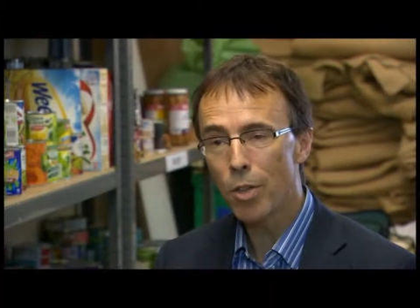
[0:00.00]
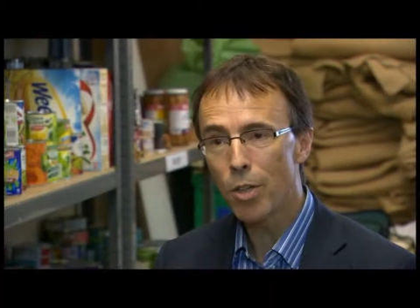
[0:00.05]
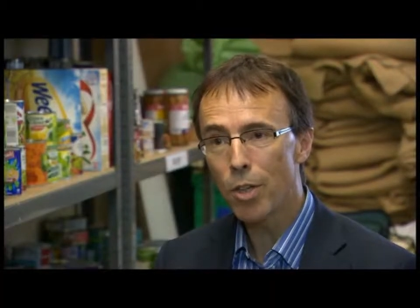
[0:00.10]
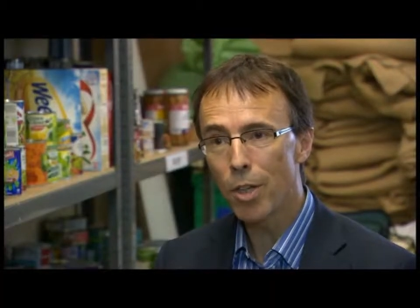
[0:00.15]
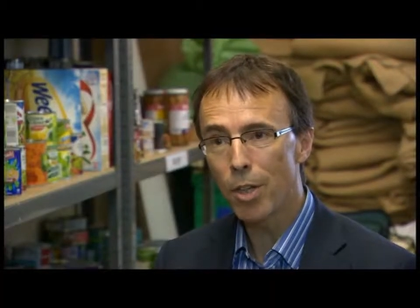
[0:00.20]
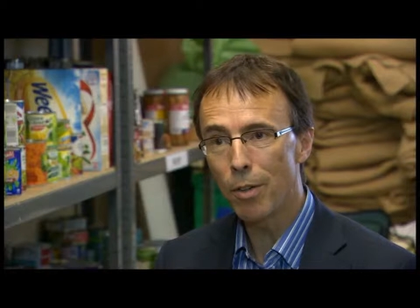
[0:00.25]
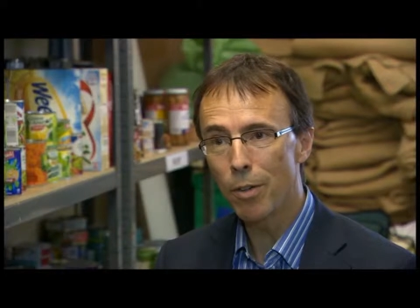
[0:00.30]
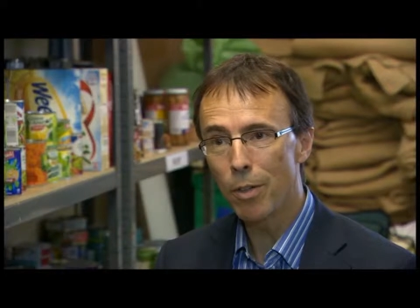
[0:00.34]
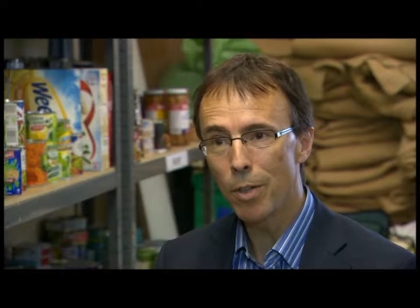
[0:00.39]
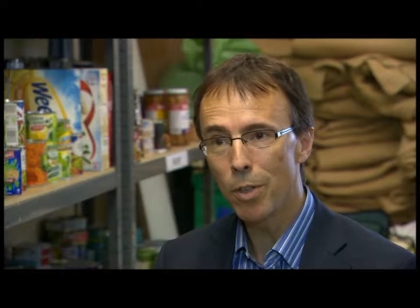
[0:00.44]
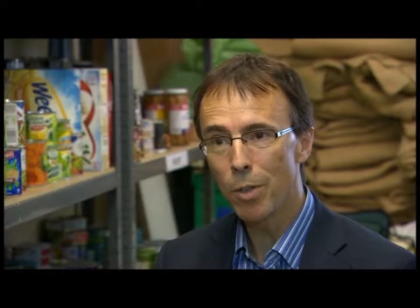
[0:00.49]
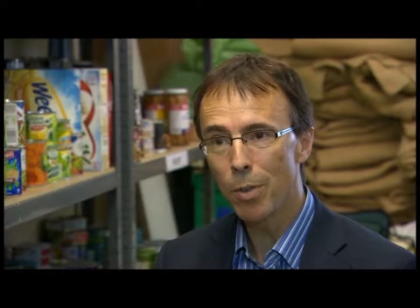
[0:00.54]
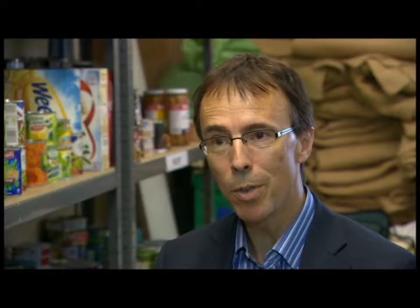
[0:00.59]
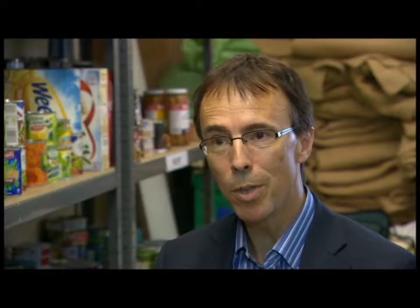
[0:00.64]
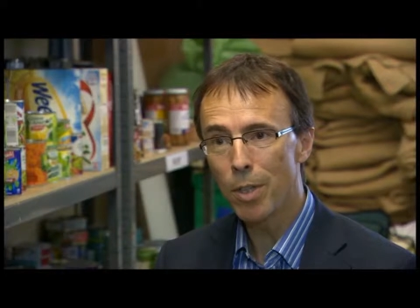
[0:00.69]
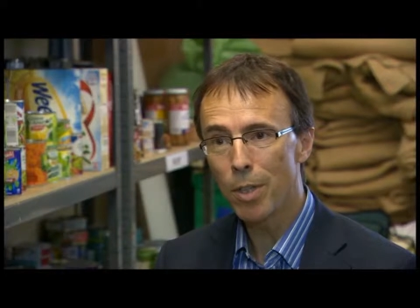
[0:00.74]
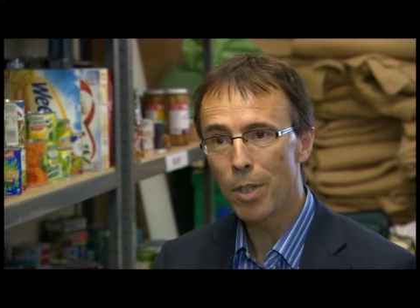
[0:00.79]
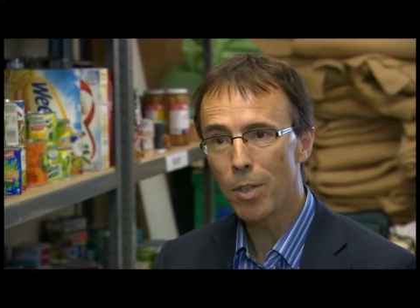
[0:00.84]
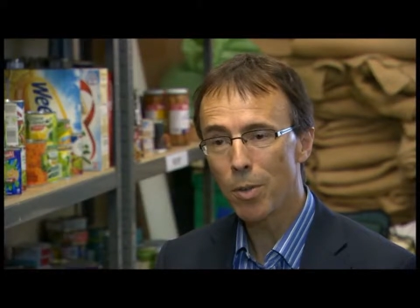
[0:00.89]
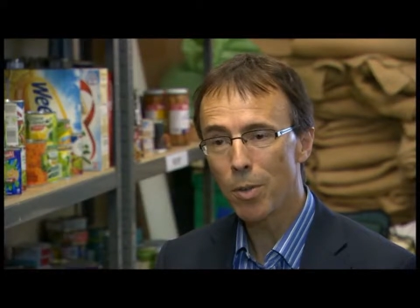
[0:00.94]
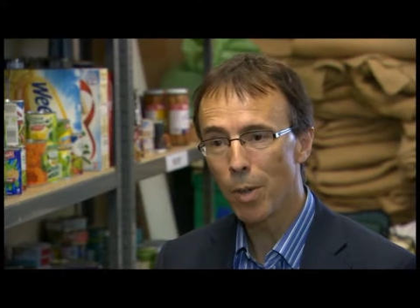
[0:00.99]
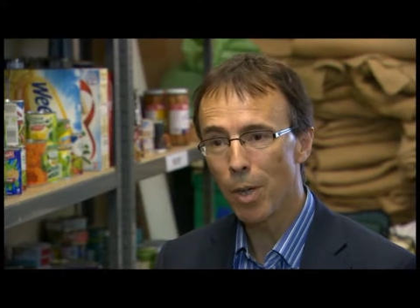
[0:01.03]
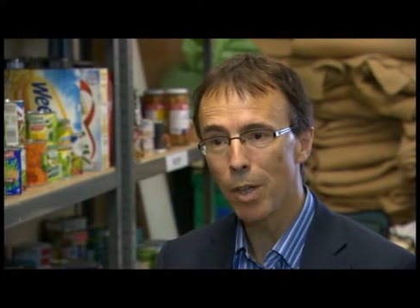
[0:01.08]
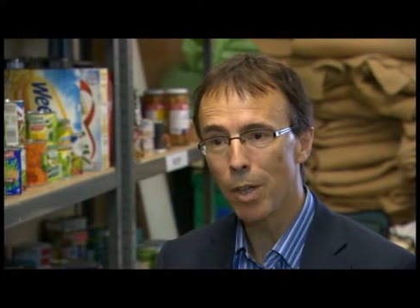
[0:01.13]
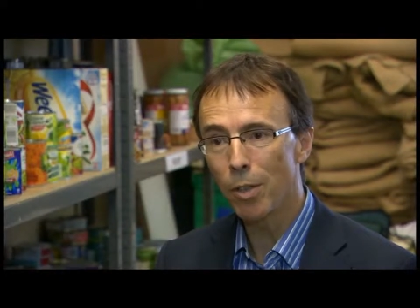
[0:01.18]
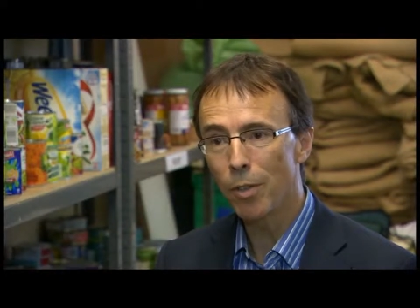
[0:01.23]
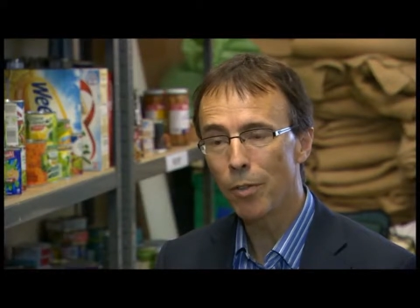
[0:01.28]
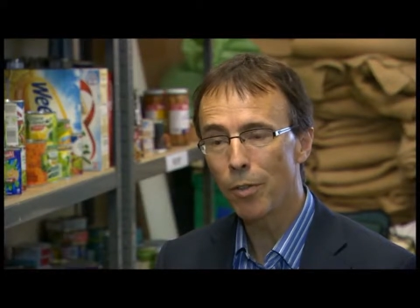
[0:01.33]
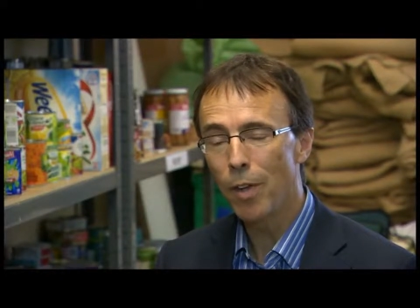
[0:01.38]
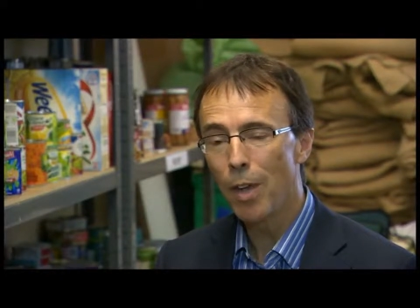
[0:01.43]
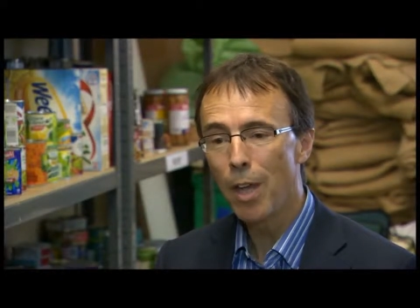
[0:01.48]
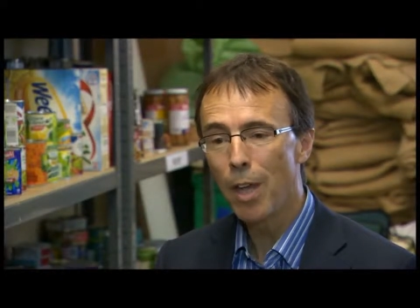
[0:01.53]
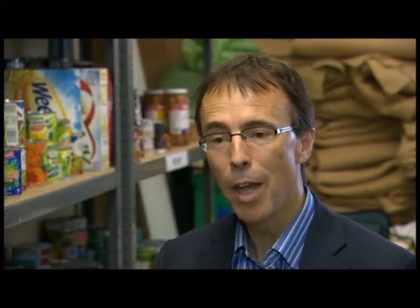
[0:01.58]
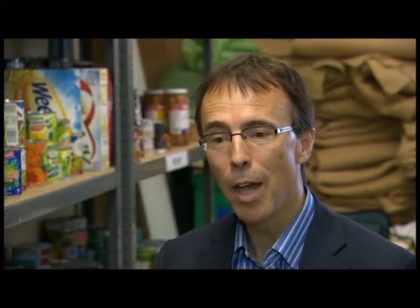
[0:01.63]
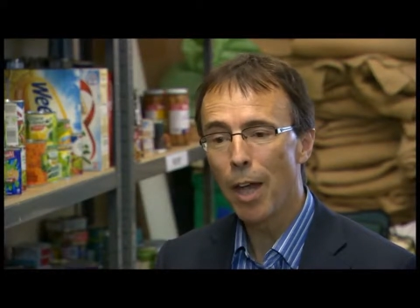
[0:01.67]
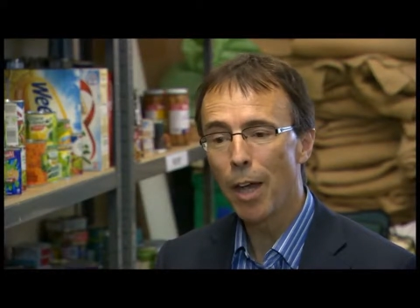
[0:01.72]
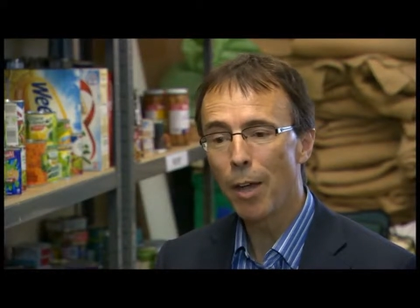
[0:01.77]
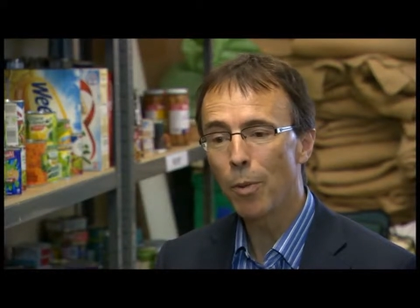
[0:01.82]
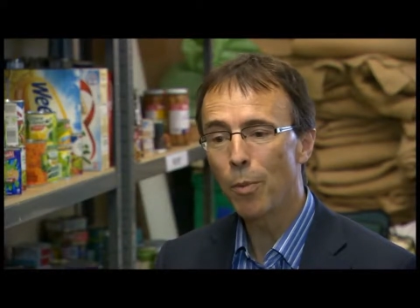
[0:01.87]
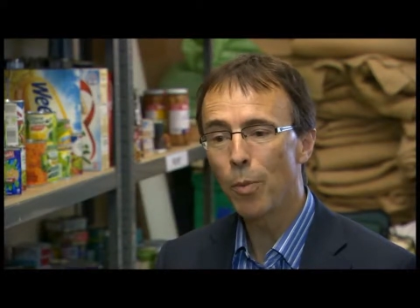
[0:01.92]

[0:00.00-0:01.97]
year in 2012, uh,